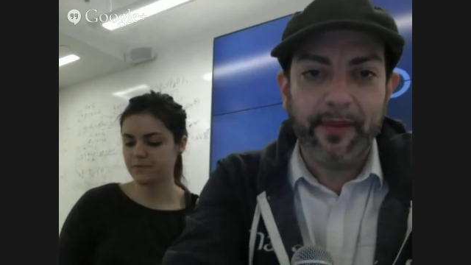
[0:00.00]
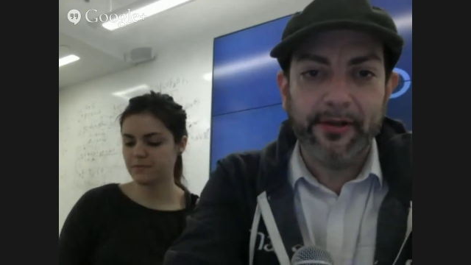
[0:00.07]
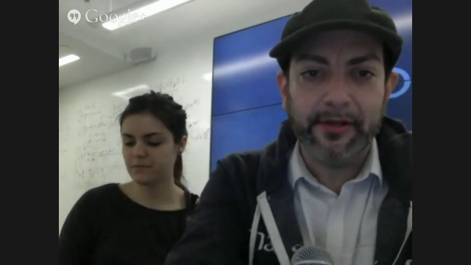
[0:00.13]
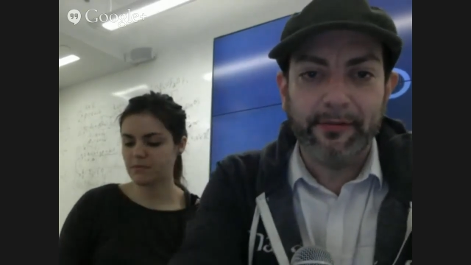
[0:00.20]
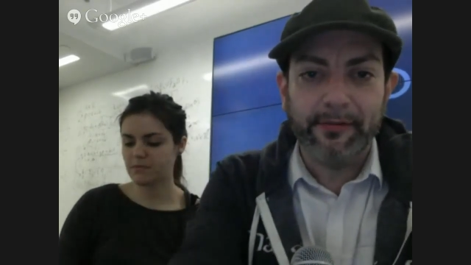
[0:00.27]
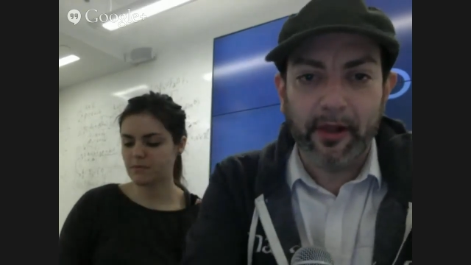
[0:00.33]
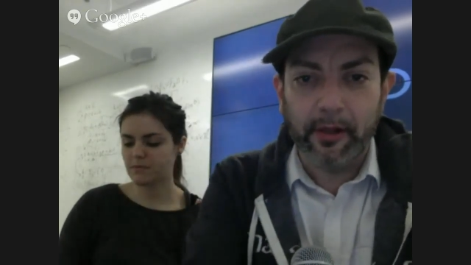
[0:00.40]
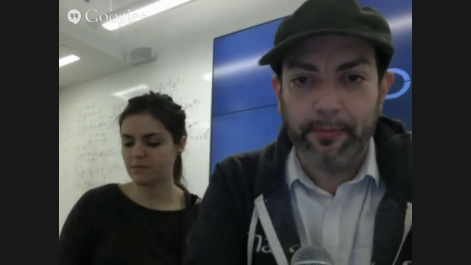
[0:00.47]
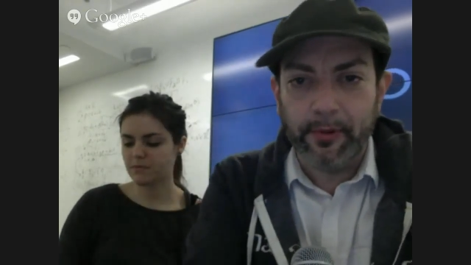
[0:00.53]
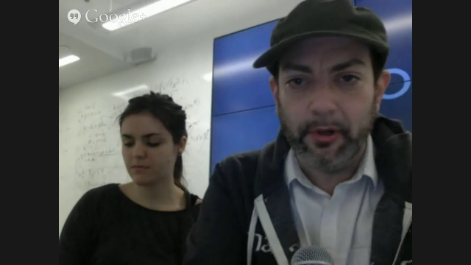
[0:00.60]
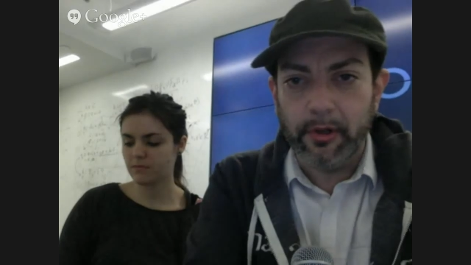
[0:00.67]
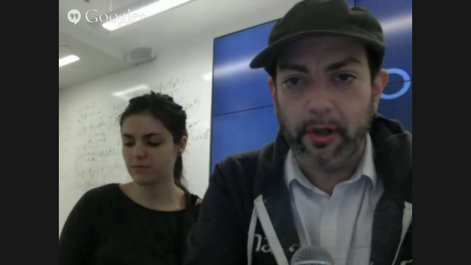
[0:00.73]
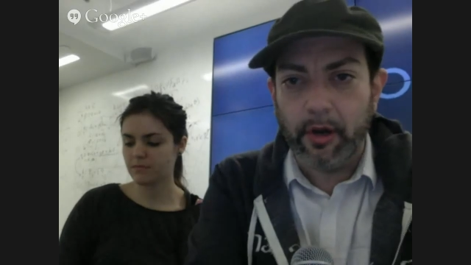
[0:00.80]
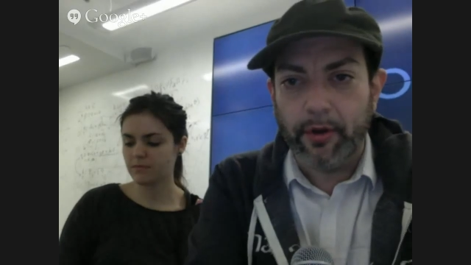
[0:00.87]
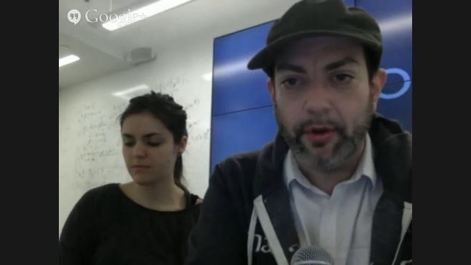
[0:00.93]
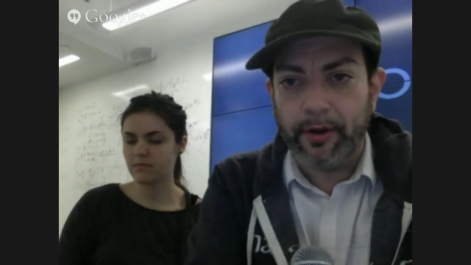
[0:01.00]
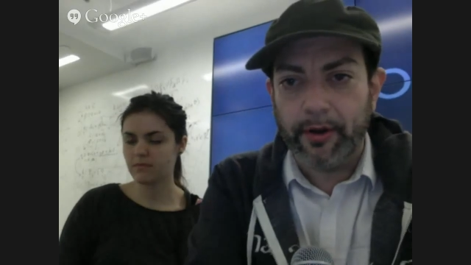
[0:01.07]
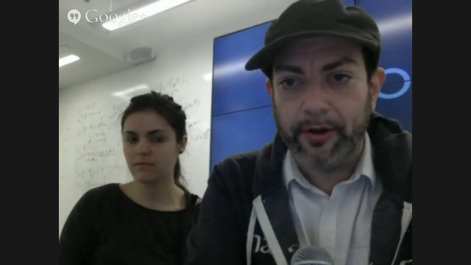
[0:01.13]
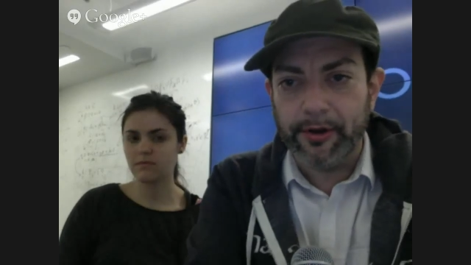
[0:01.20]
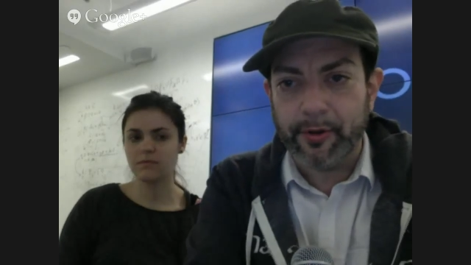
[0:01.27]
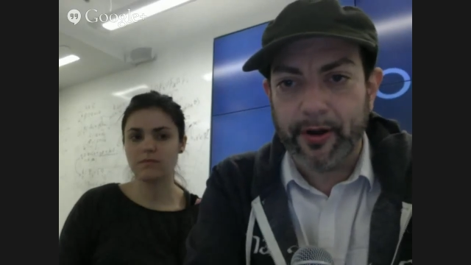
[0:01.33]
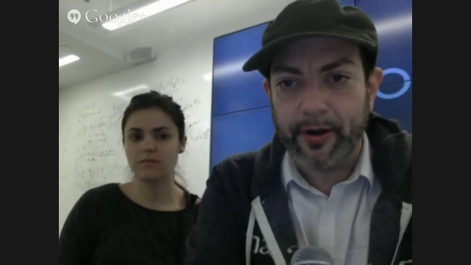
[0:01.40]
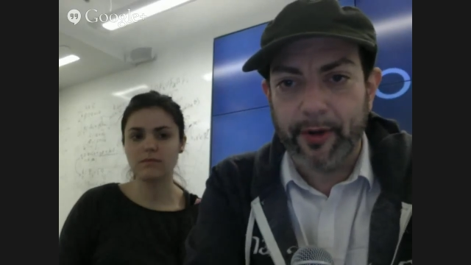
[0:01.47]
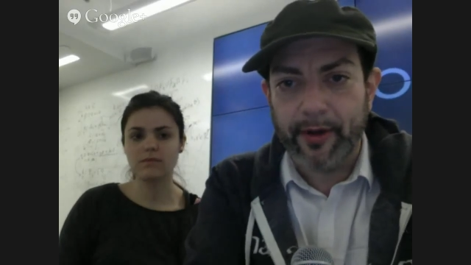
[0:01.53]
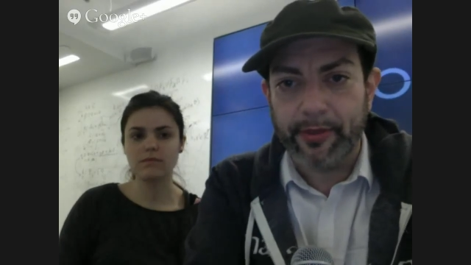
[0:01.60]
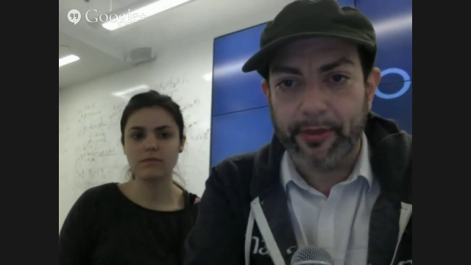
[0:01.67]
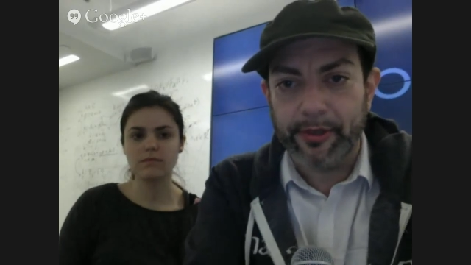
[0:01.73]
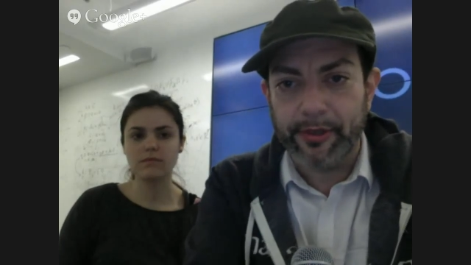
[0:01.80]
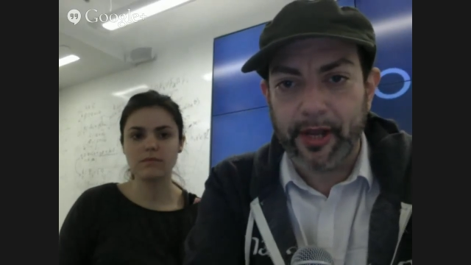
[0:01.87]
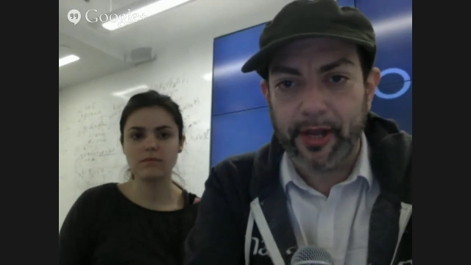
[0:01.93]
Speaker 1: and it's available oh here it is right right
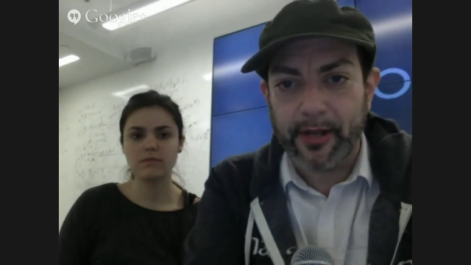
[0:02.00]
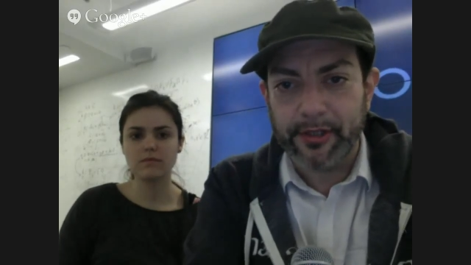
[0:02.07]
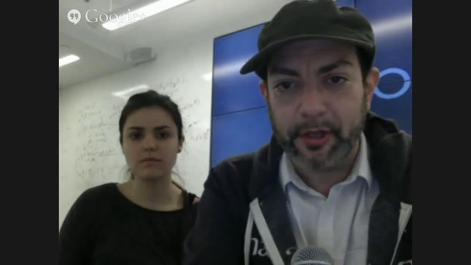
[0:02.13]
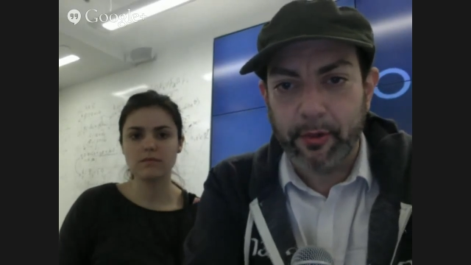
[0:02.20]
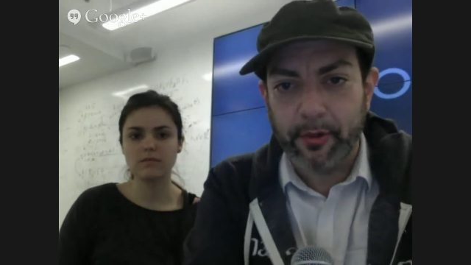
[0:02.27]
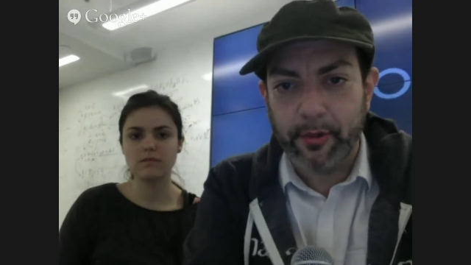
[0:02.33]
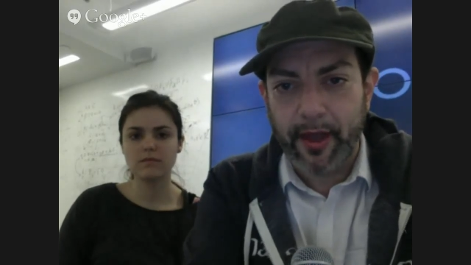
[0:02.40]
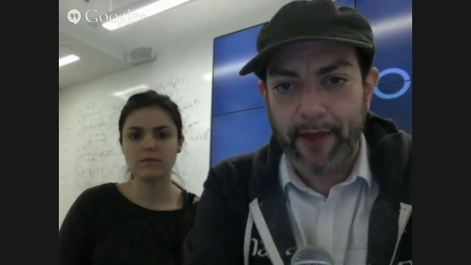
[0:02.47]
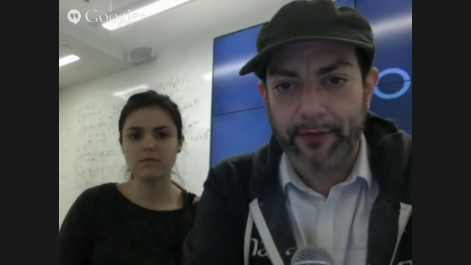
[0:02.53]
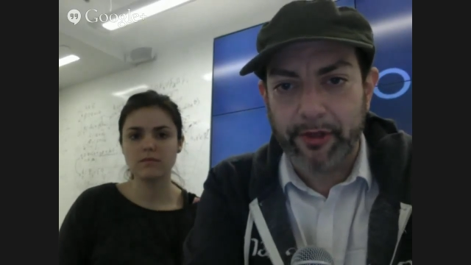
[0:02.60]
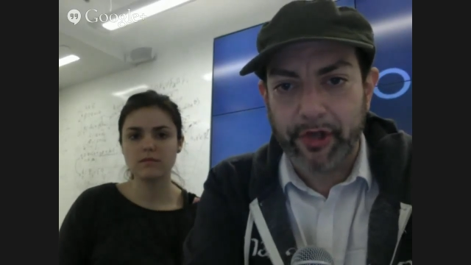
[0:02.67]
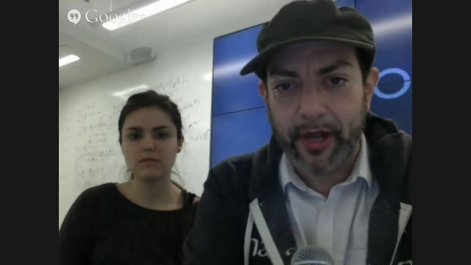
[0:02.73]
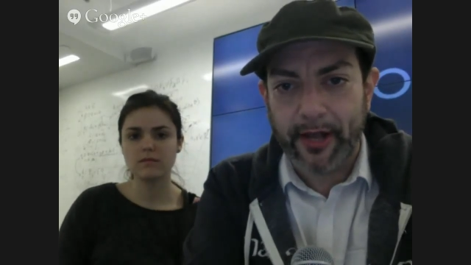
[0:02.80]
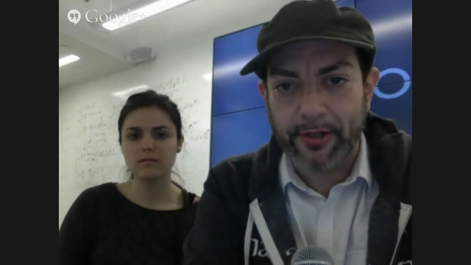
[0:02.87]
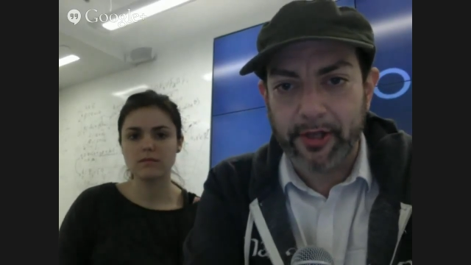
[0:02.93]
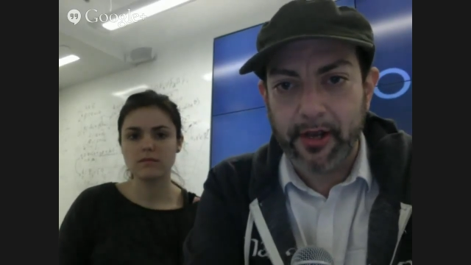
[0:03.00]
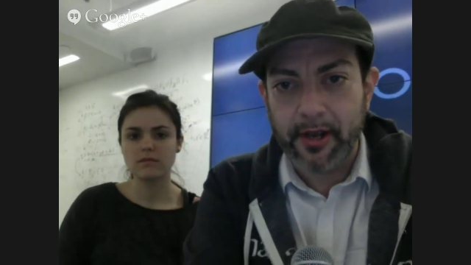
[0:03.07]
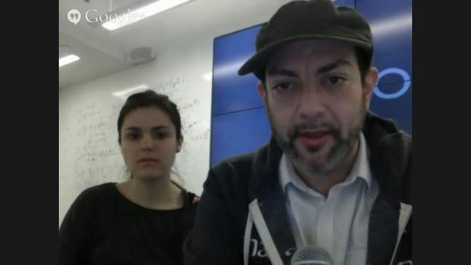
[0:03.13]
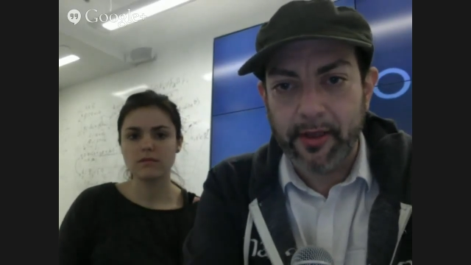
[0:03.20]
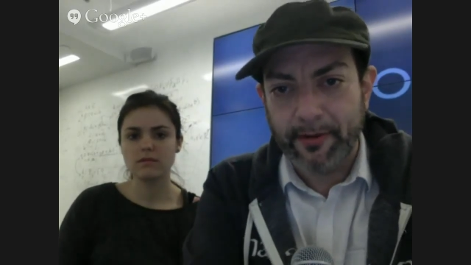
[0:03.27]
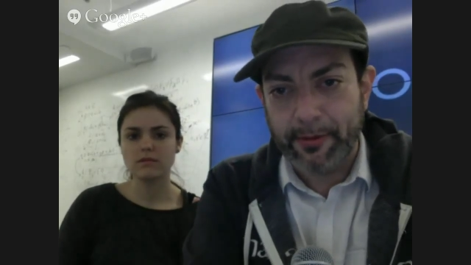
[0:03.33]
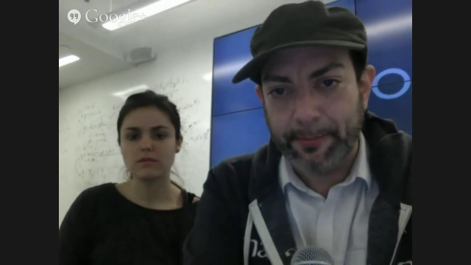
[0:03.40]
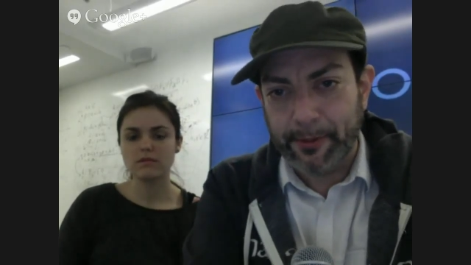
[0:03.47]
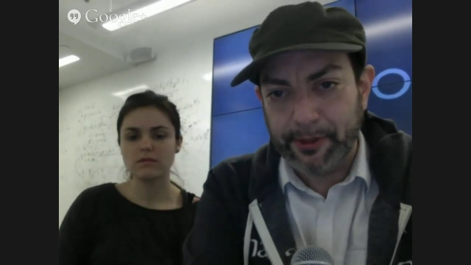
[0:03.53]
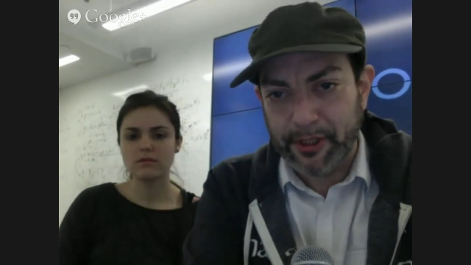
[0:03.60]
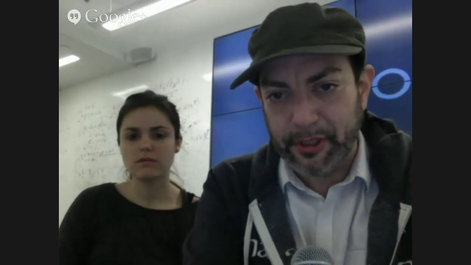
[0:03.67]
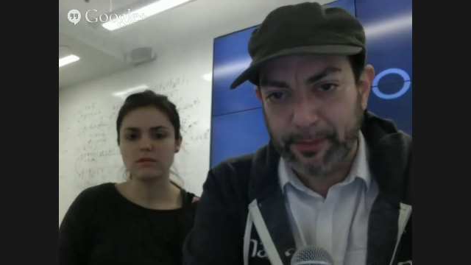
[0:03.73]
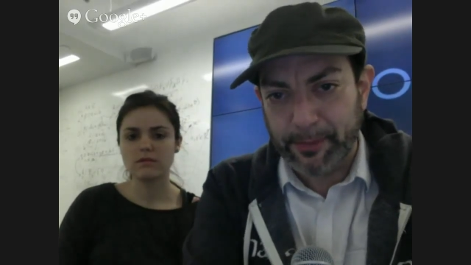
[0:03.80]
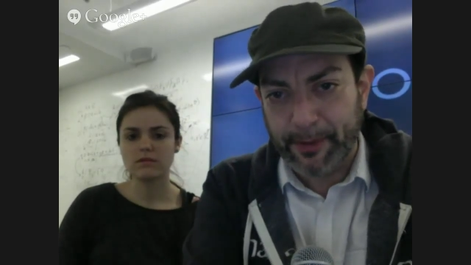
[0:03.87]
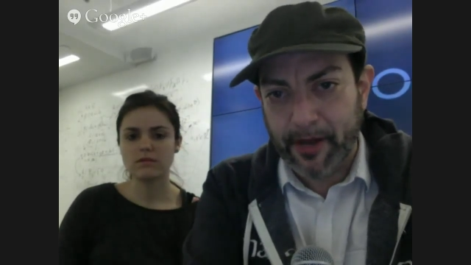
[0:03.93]
in their site so when you have a chance you have the
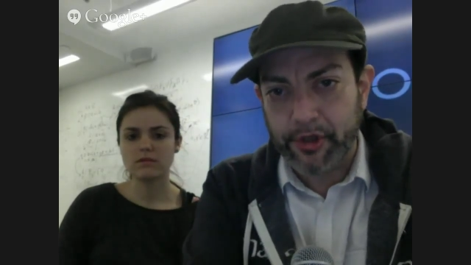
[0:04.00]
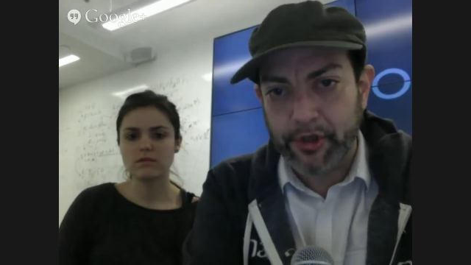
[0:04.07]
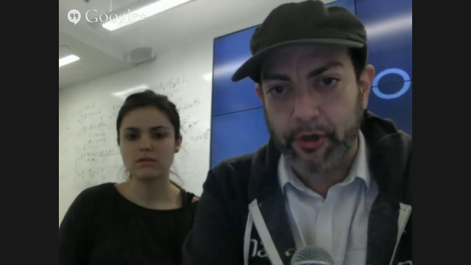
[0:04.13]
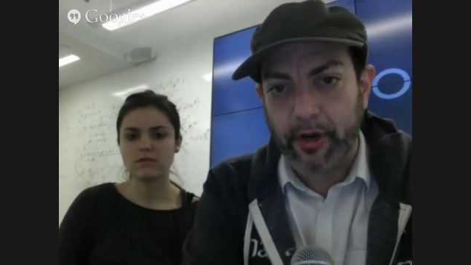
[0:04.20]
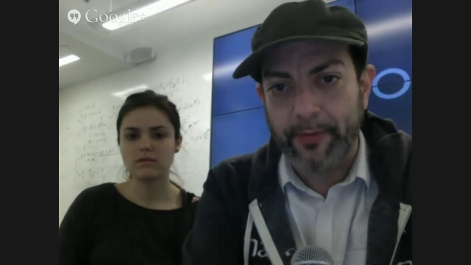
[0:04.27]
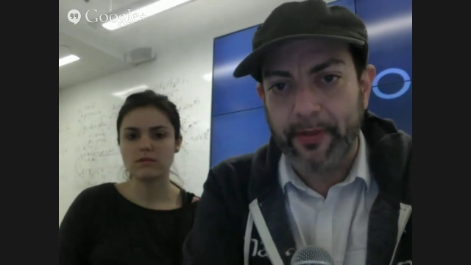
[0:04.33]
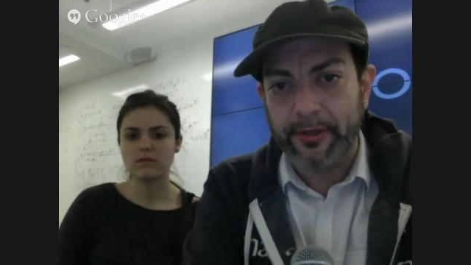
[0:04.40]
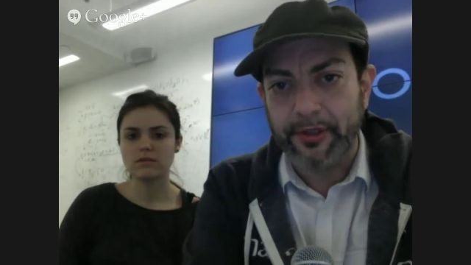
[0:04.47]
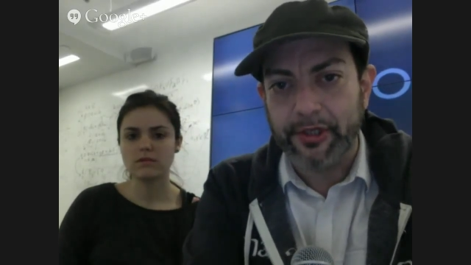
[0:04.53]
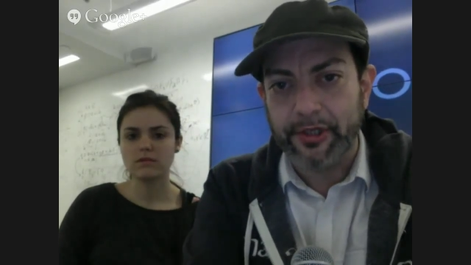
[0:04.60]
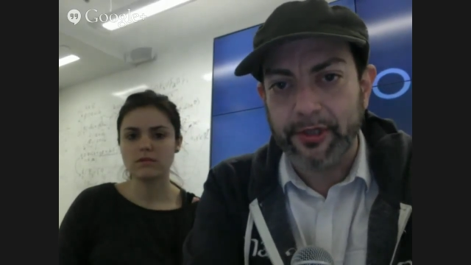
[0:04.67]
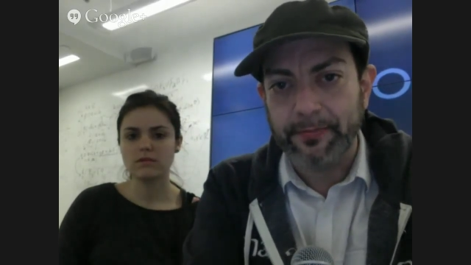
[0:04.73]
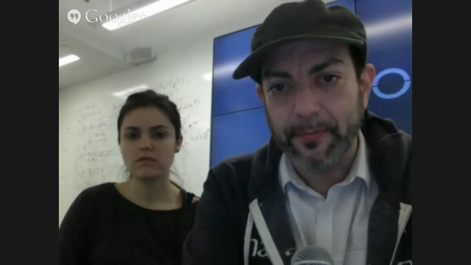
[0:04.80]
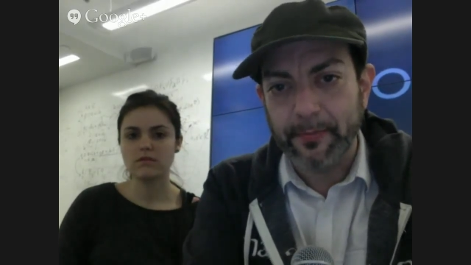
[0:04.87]
participation agreements